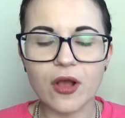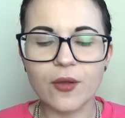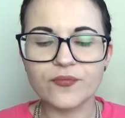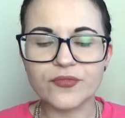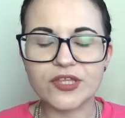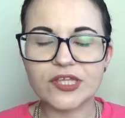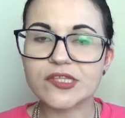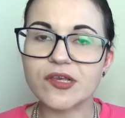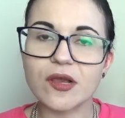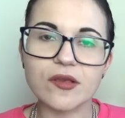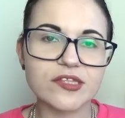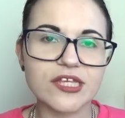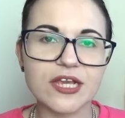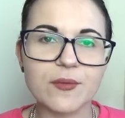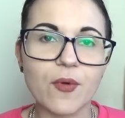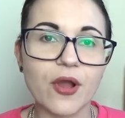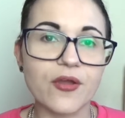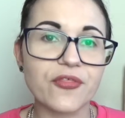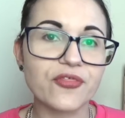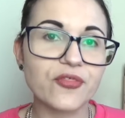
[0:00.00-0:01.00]

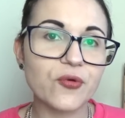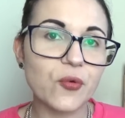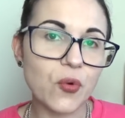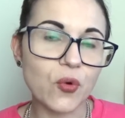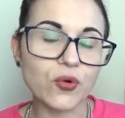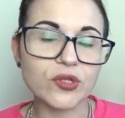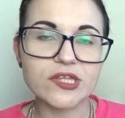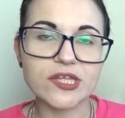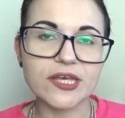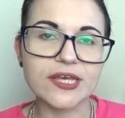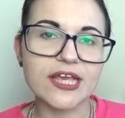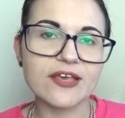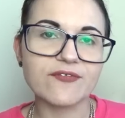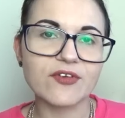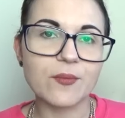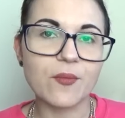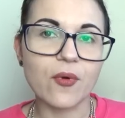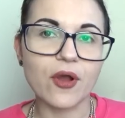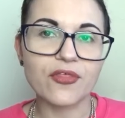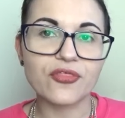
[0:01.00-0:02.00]
discussing my thoughts and
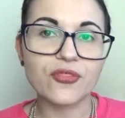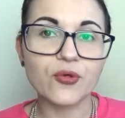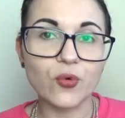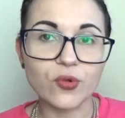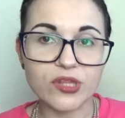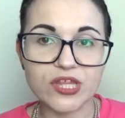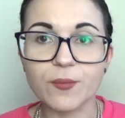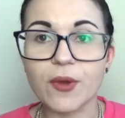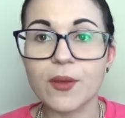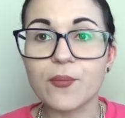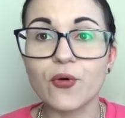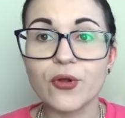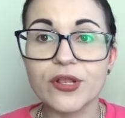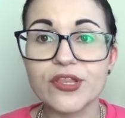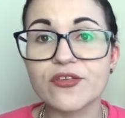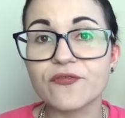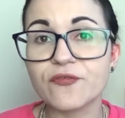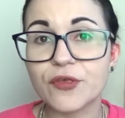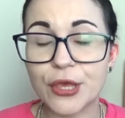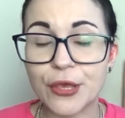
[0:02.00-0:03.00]
giving my thoughts and my
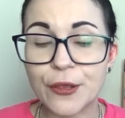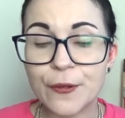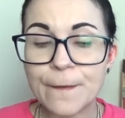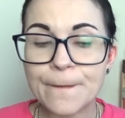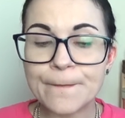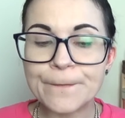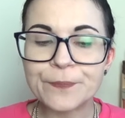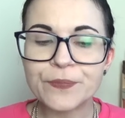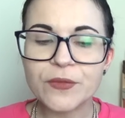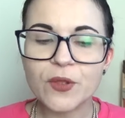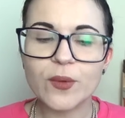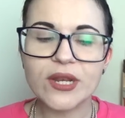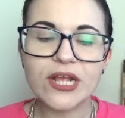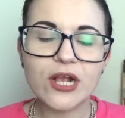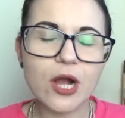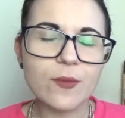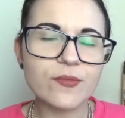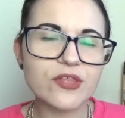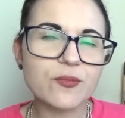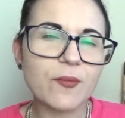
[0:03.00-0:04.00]
points of view. When it
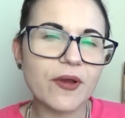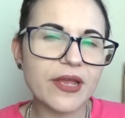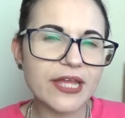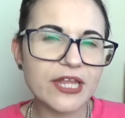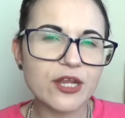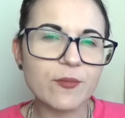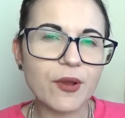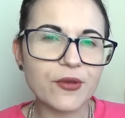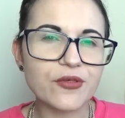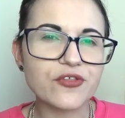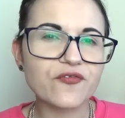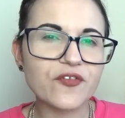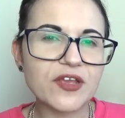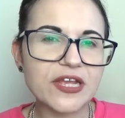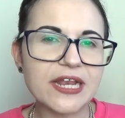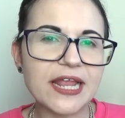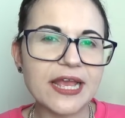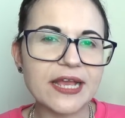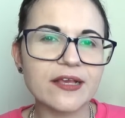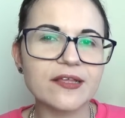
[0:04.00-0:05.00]
comes to my innermost
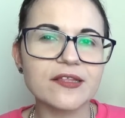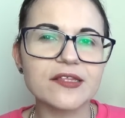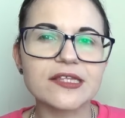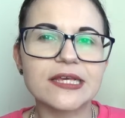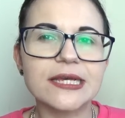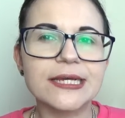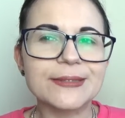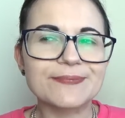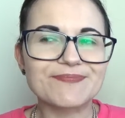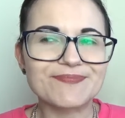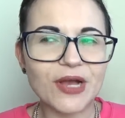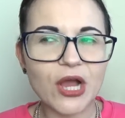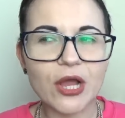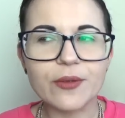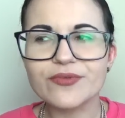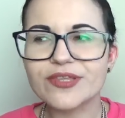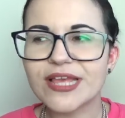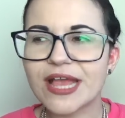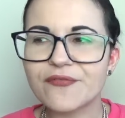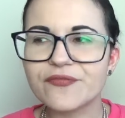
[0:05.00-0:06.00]
feelings,
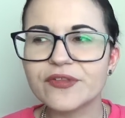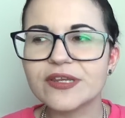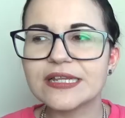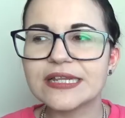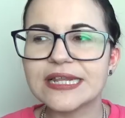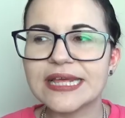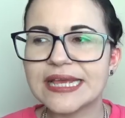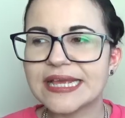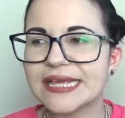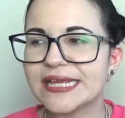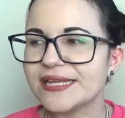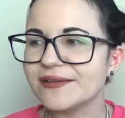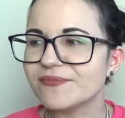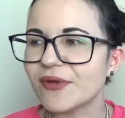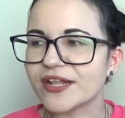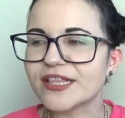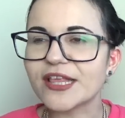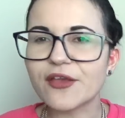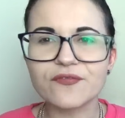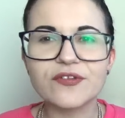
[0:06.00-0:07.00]
I
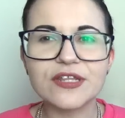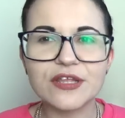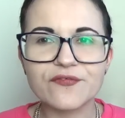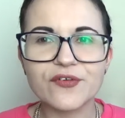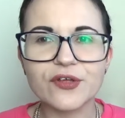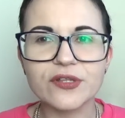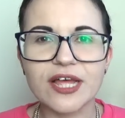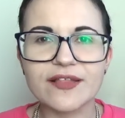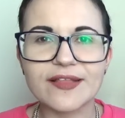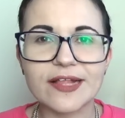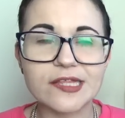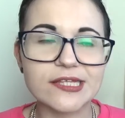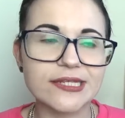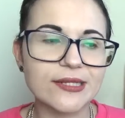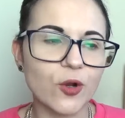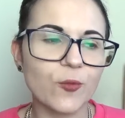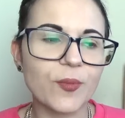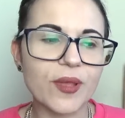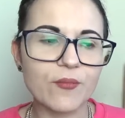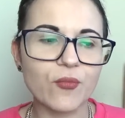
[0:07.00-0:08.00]
definitely feel like that's a
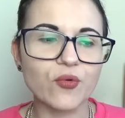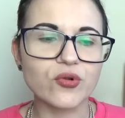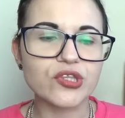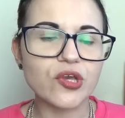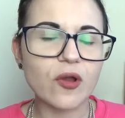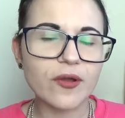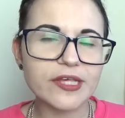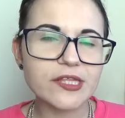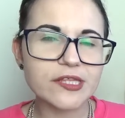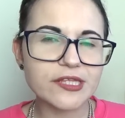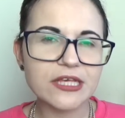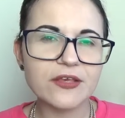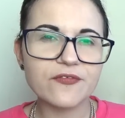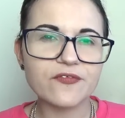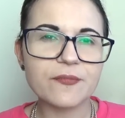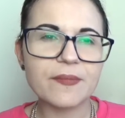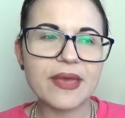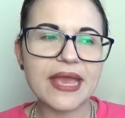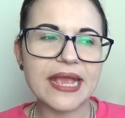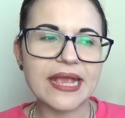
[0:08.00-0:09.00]
little bit more dicey
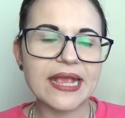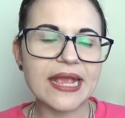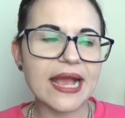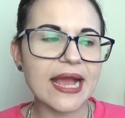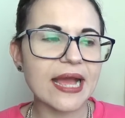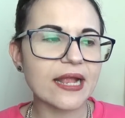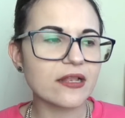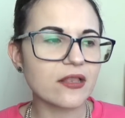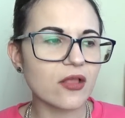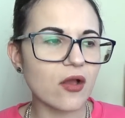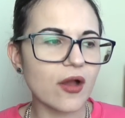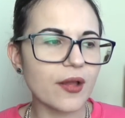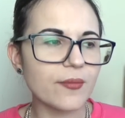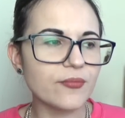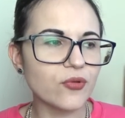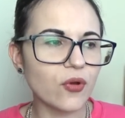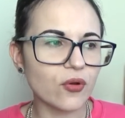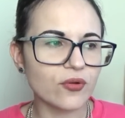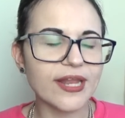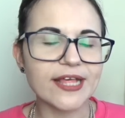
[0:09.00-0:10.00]
for me, and
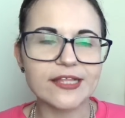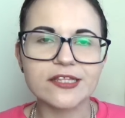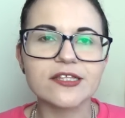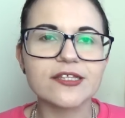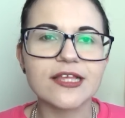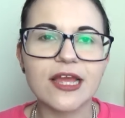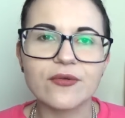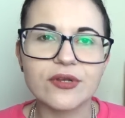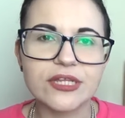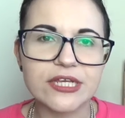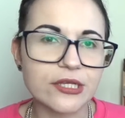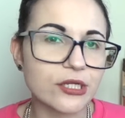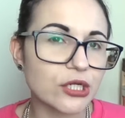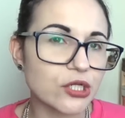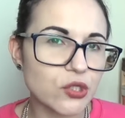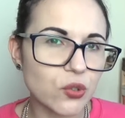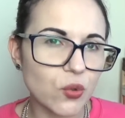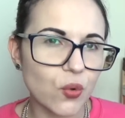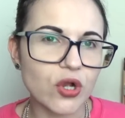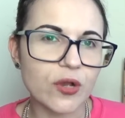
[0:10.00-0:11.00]
I'm not necessarily going
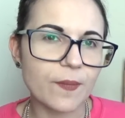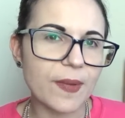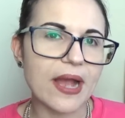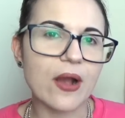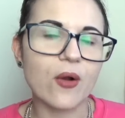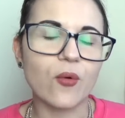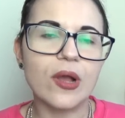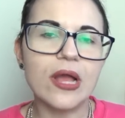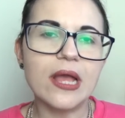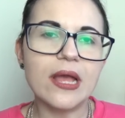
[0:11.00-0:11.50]
to talk about